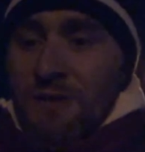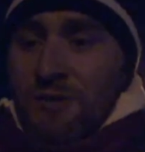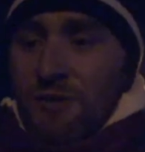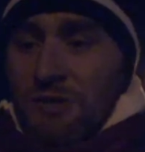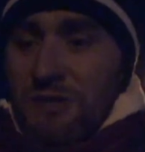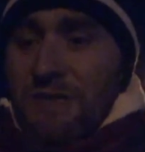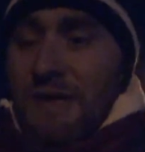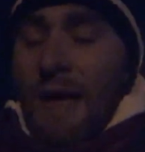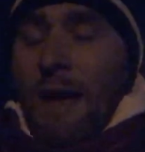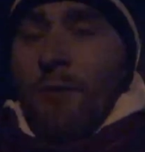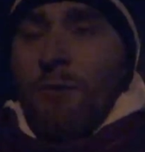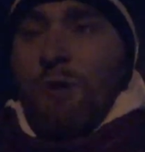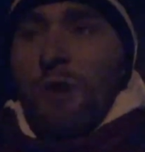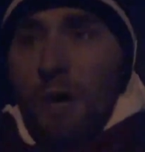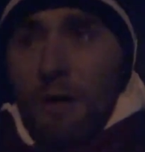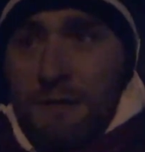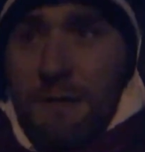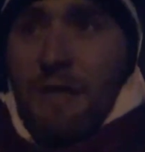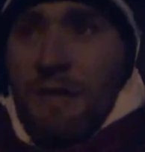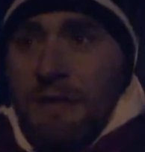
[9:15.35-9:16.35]
just how
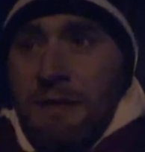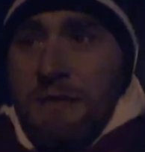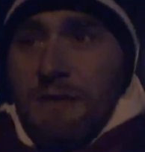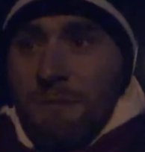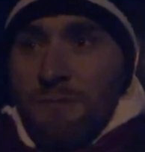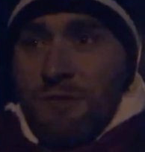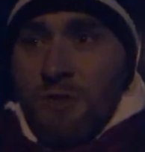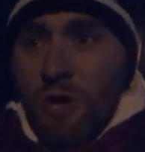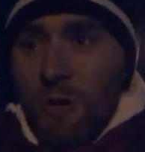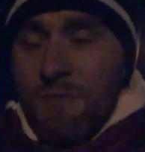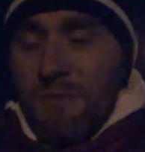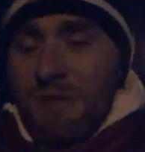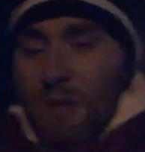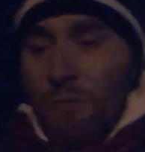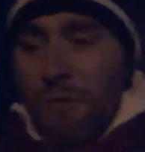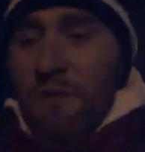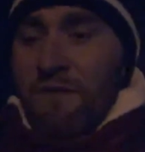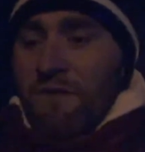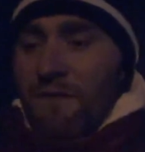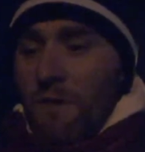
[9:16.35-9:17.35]
lucky sometimes
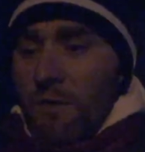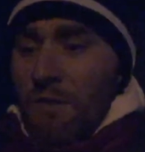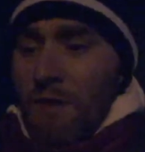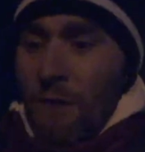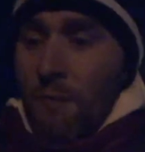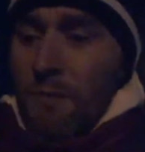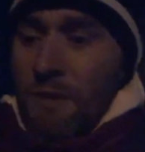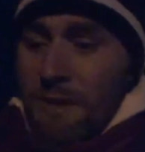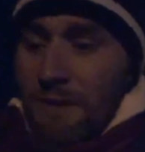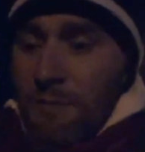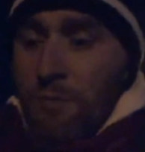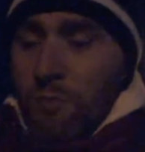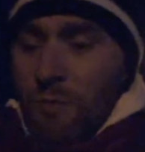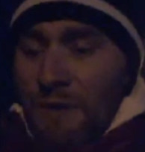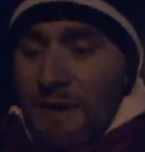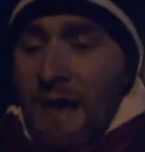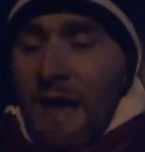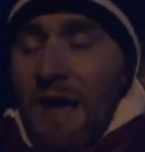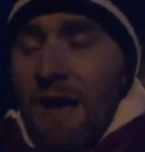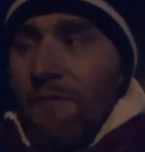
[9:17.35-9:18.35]
that we feel that we
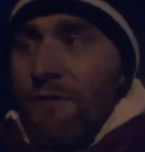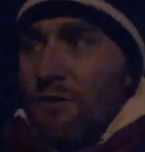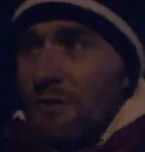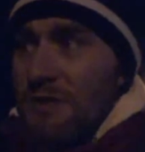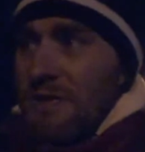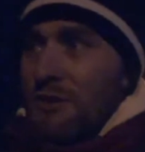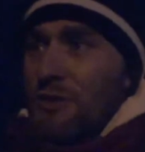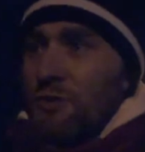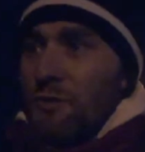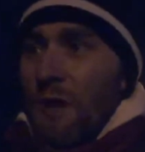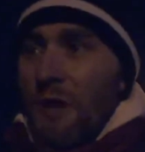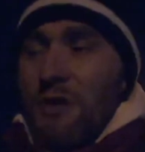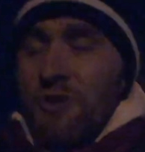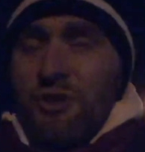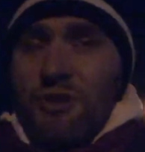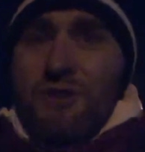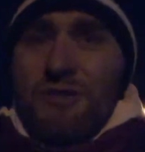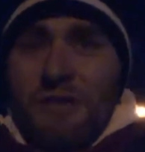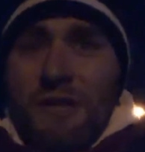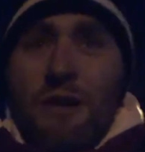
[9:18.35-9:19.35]
have our
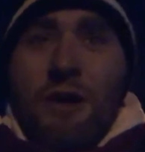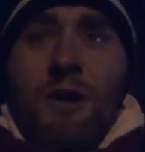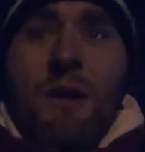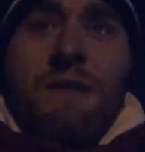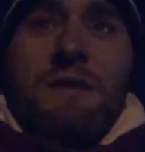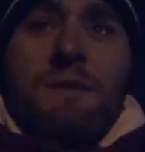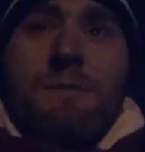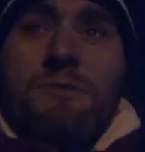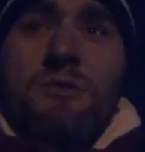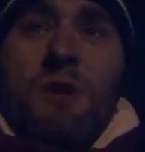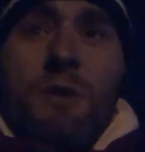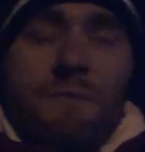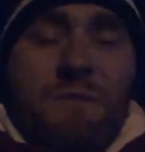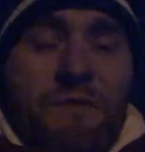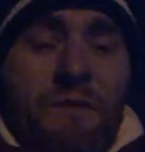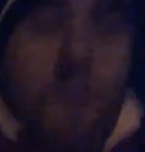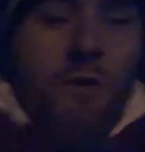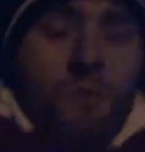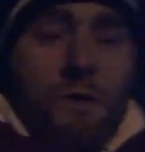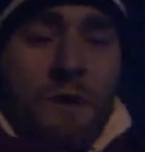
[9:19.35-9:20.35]
situations. And I
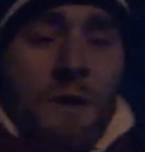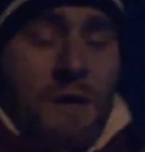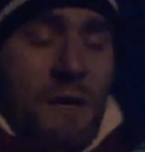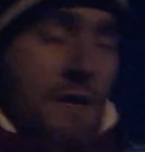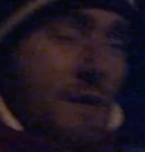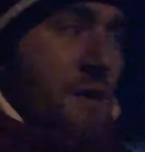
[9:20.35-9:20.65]
sometimes feel